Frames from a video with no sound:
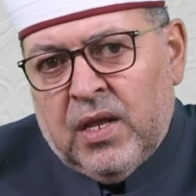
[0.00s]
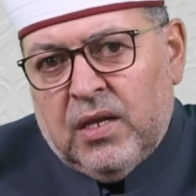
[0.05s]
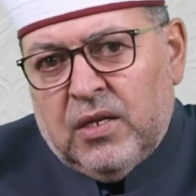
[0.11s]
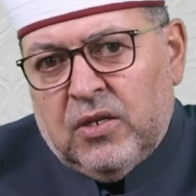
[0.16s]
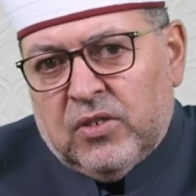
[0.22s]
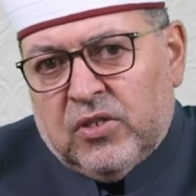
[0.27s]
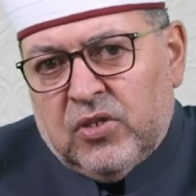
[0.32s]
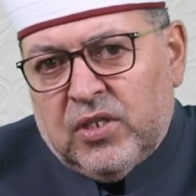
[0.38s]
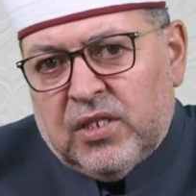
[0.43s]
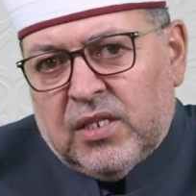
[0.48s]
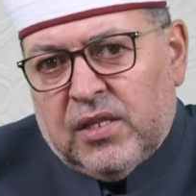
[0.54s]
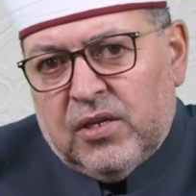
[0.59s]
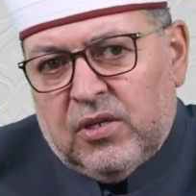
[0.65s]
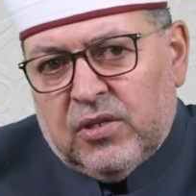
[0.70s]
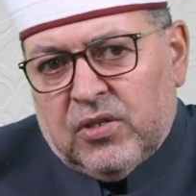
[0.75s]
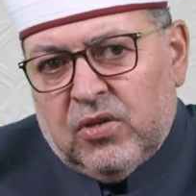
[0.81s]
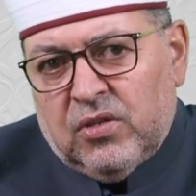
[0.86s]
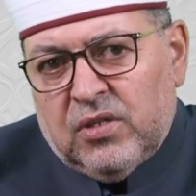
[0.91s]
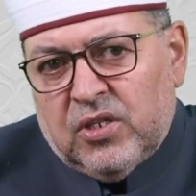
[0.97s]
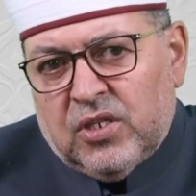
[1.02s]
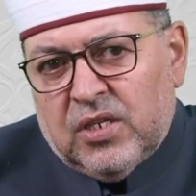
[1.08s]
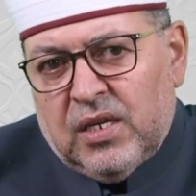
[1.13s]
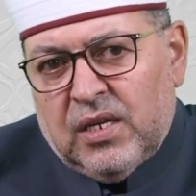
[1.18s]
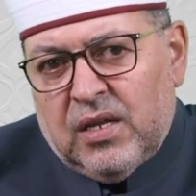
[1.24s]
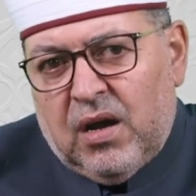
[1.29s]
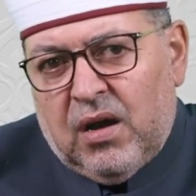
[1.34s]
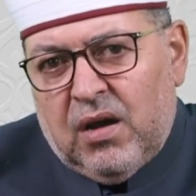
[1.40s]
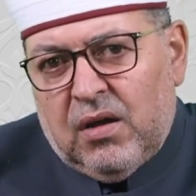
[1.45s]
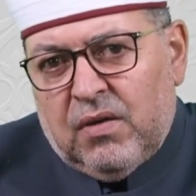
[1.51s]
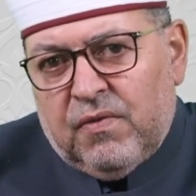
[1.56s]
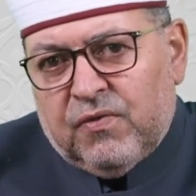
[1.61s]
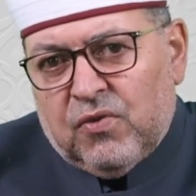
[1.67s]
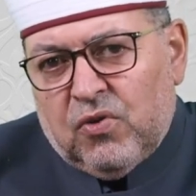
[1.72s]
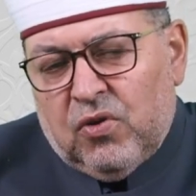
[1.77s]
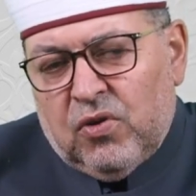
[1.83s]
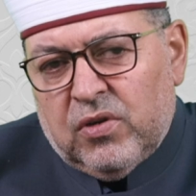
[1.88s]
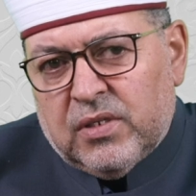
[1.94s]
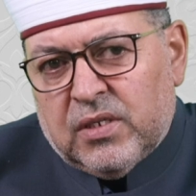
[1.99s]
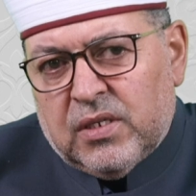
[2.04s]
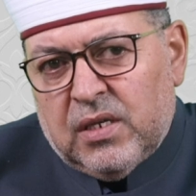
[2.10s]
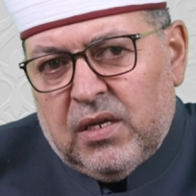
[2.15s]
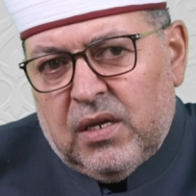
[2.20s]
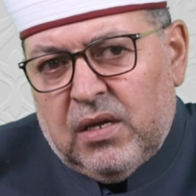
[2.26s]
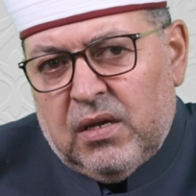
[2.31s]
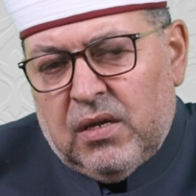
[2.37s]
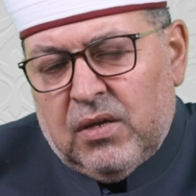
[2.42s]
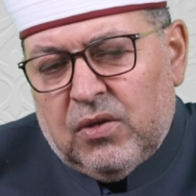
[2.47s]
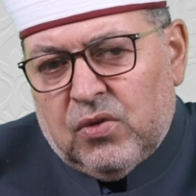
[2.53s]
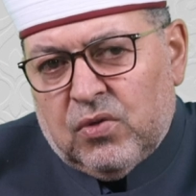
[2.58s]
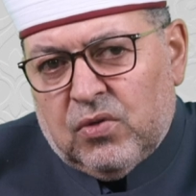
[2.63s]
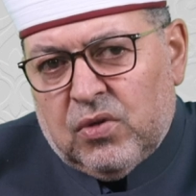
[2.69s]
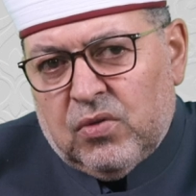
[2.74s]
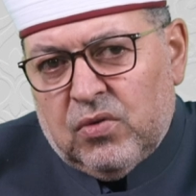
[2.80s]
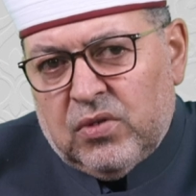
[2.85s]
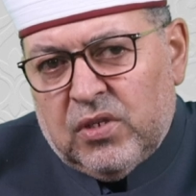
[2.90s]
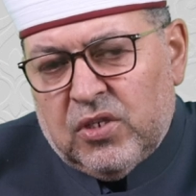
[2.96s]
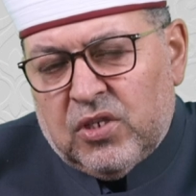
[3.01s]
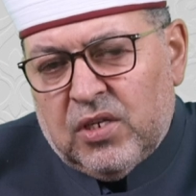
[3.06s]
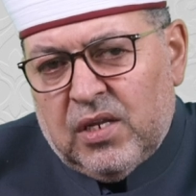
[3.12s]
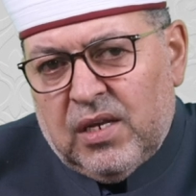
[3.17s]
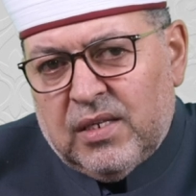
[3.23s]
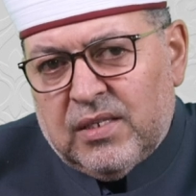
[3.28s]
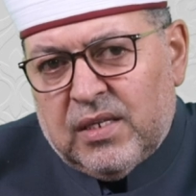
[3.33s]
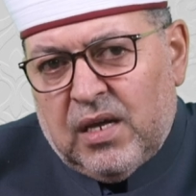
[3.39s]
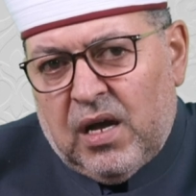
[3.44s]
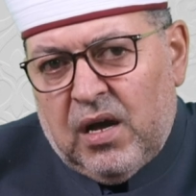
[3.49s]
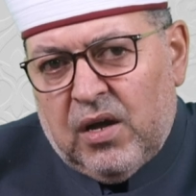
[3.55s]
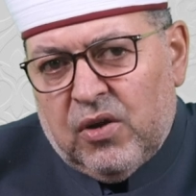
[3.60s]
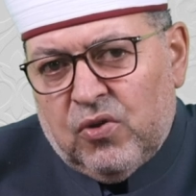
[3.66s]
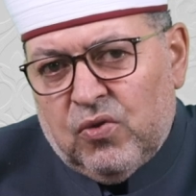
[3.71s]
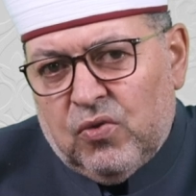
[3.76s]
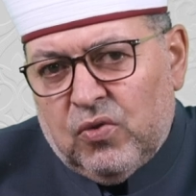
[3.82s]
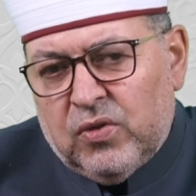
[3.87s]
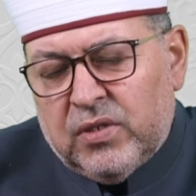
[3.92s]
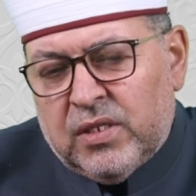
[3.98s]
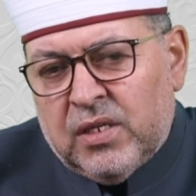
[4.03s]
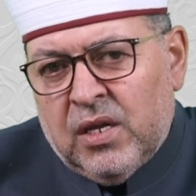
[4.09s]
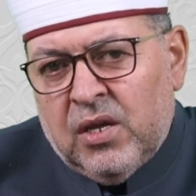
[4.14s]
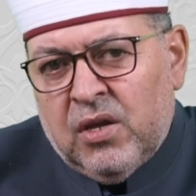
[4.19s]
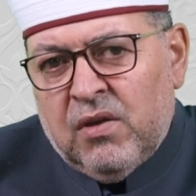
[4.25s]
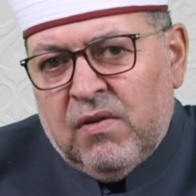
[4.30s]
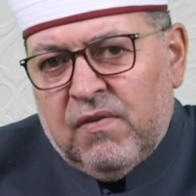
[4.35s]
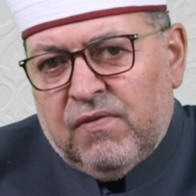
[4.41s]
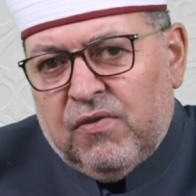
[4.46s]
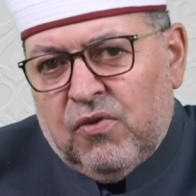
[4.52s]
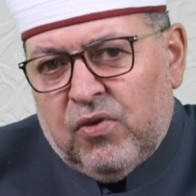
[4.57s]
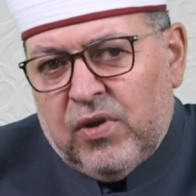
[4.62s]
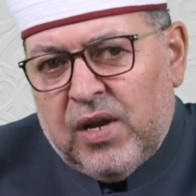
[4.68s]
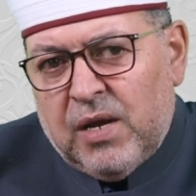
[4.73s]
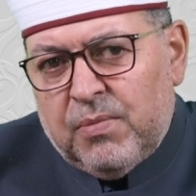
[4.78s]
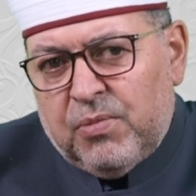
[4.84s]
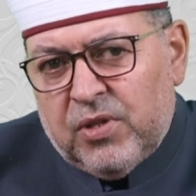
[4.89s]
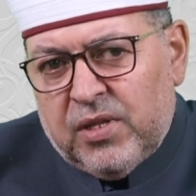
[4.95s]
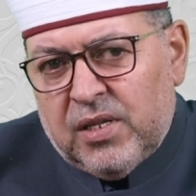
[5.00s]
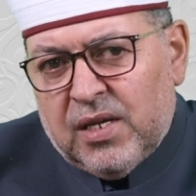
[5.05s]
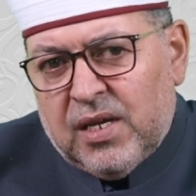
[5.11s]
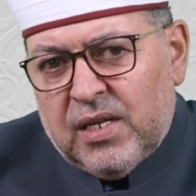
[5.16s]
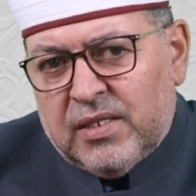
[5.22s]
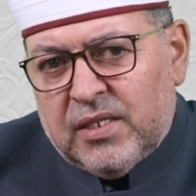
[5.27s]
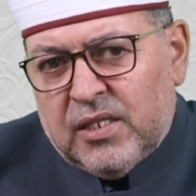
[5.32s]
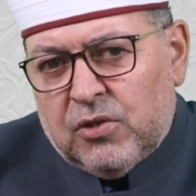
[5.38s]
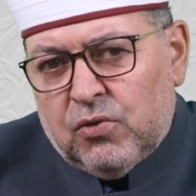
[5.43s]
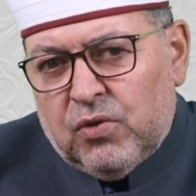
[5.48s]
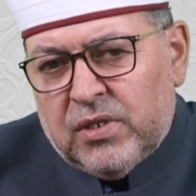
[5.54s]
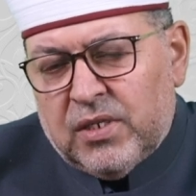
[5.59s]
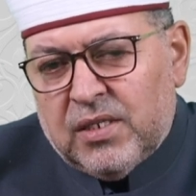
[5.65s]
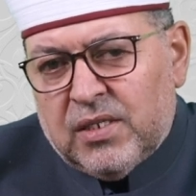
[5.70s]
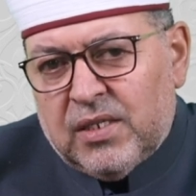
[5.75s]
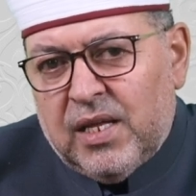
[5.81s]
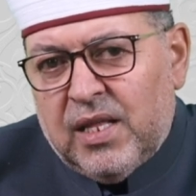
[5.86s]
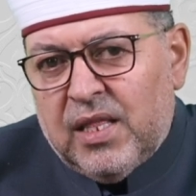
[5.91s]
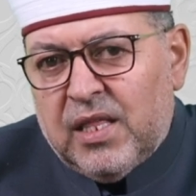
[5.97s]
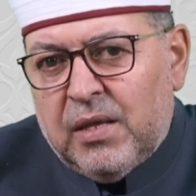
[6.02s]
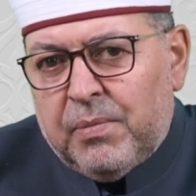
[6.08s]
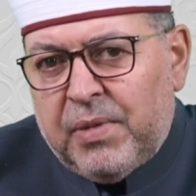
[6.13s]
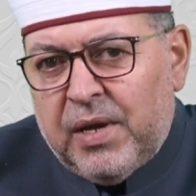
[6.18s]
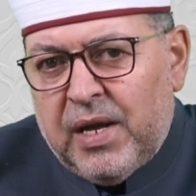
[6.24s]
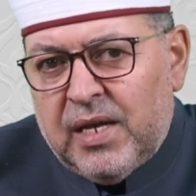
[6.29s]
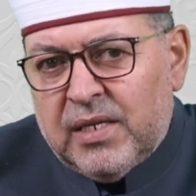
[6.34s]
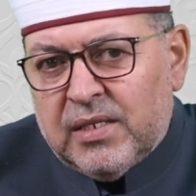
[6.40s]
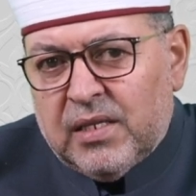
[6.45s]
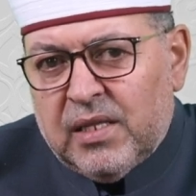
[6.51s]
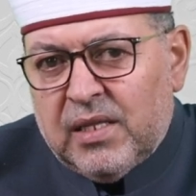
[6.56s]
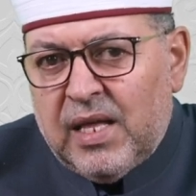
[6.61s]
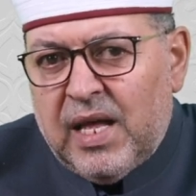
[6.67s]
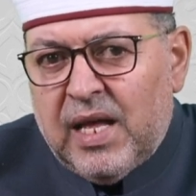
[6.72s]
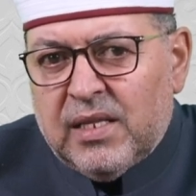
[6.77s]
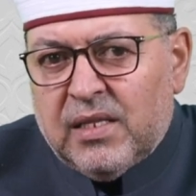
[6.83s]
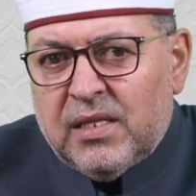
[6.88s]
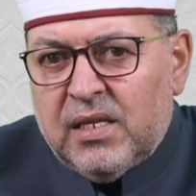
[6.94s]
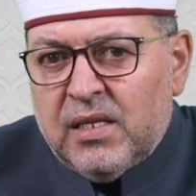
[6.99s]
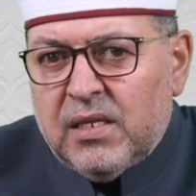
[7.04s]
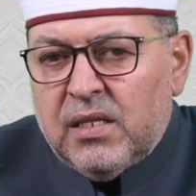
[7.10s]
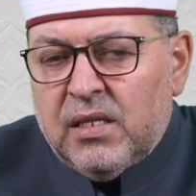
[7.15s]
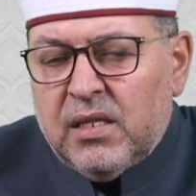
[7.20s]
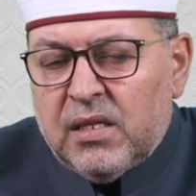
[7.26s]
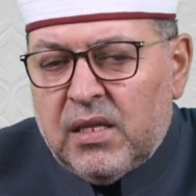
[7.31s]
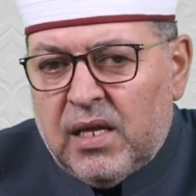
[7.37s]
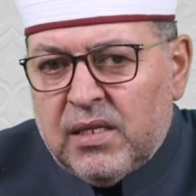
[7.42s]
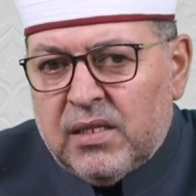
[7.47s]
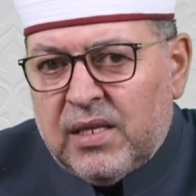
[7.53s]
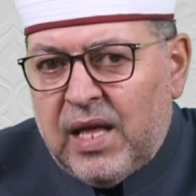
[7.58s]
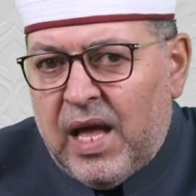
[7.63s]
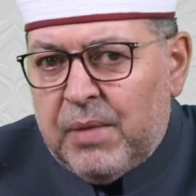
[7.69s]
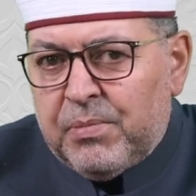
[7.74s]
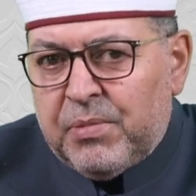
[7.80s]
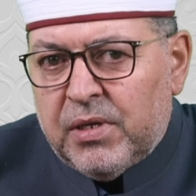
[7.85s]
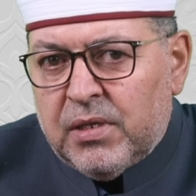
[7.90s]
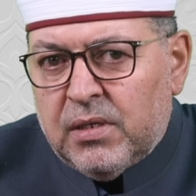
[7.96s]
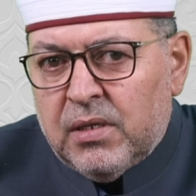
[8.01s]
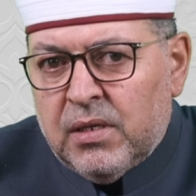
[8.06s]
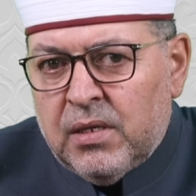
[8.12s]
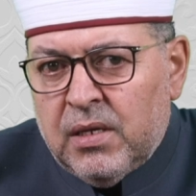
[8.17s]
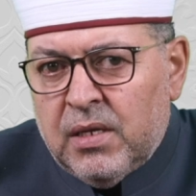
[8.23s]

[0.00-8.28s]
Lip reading: Usage, third conditional are, of course, conditionals are used for hypothetical situations in the past that did not happen.